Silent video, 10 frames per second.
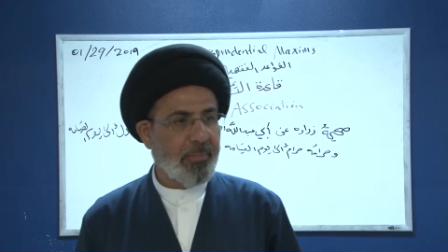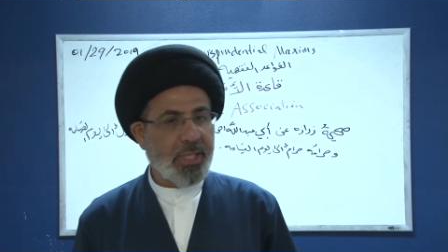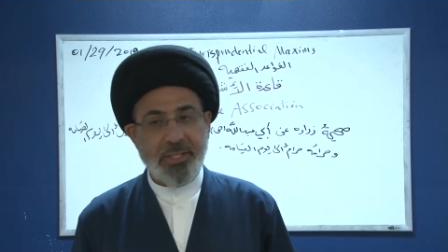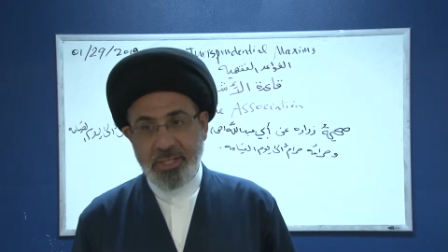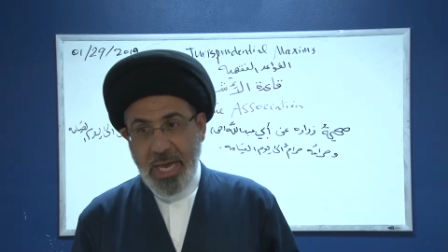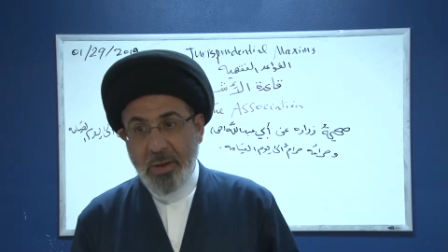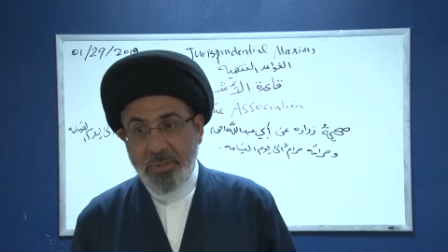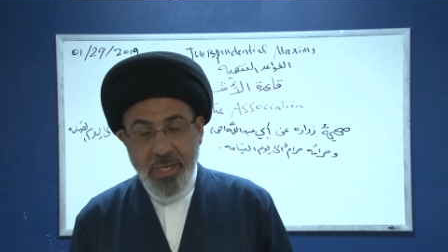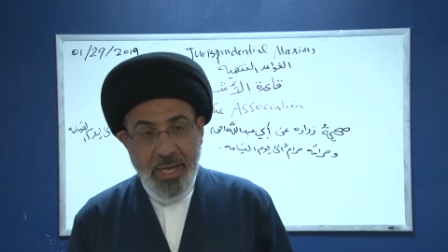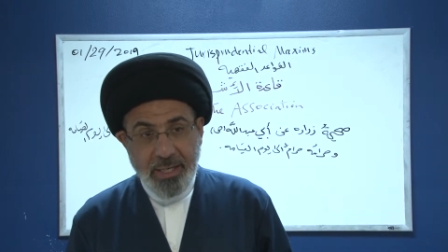It
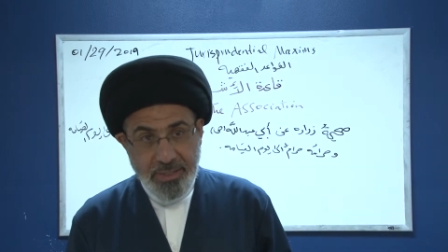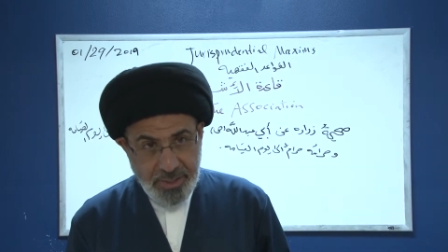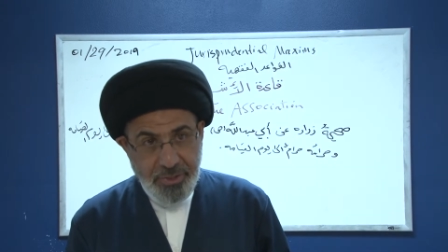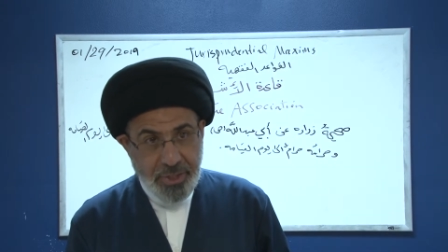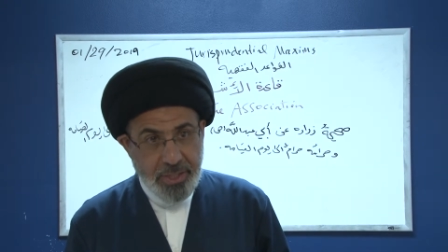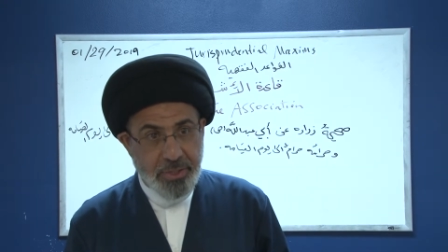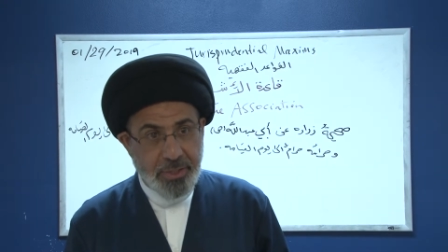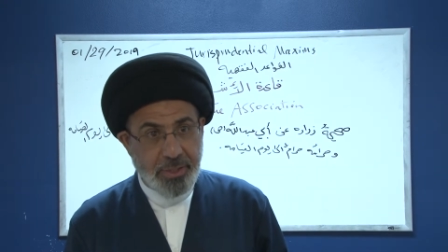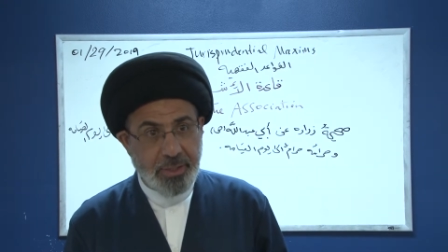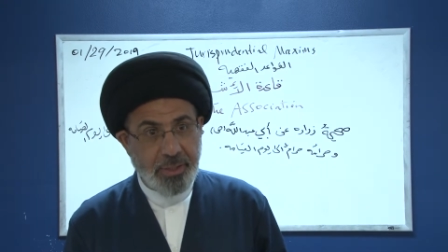sounds like a
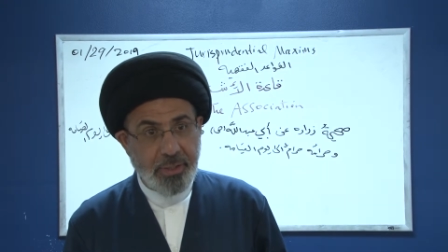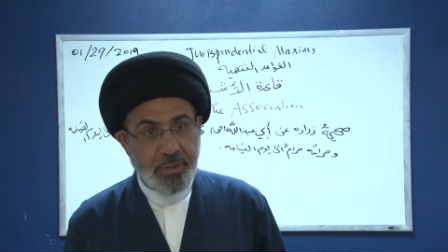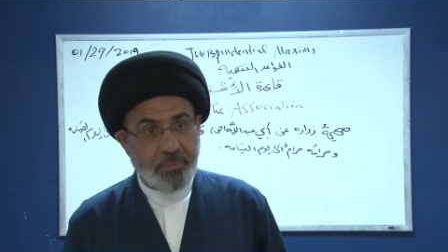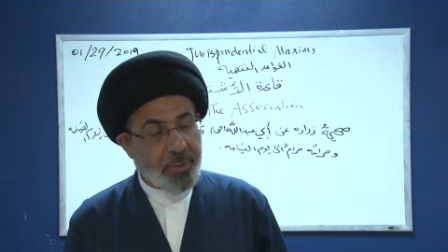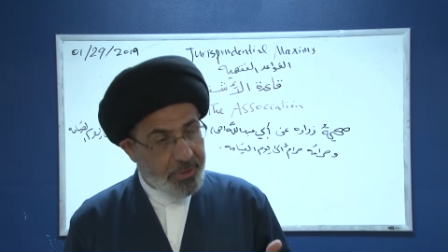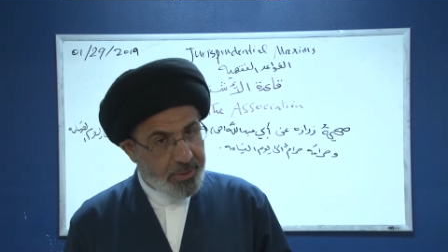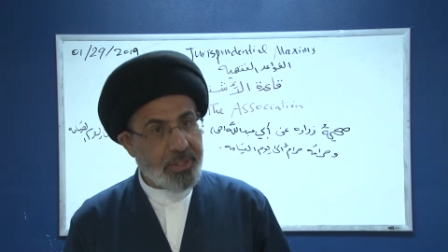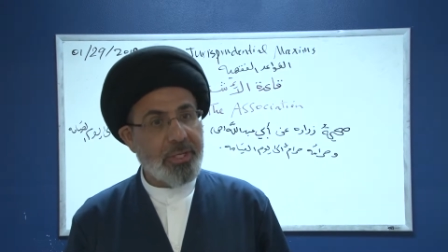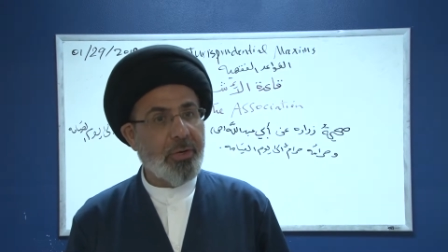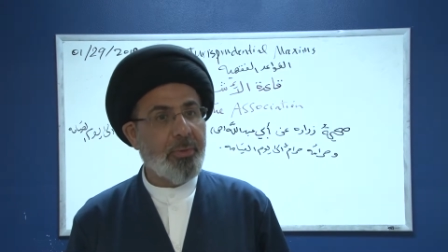suggestion, but it
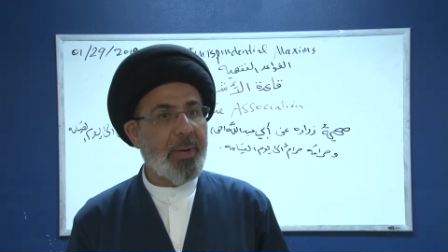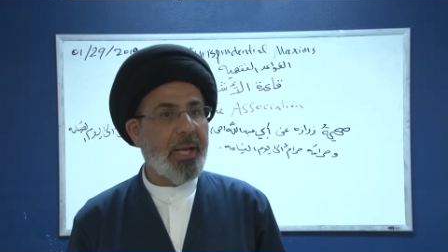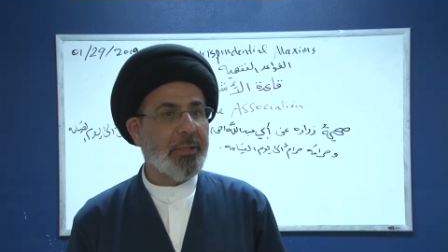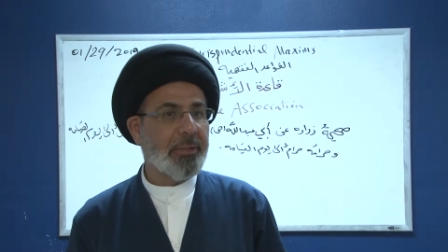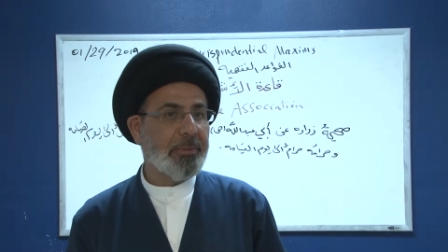is a command.